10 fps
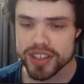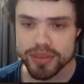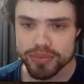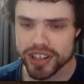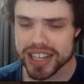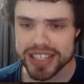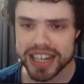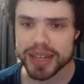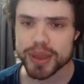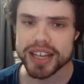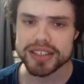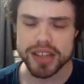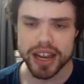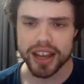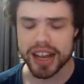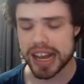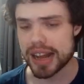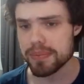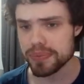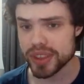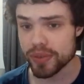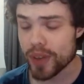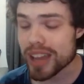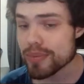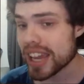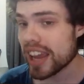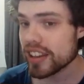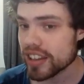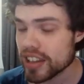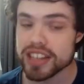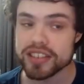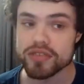some pretty exciting things. The fight mechanic is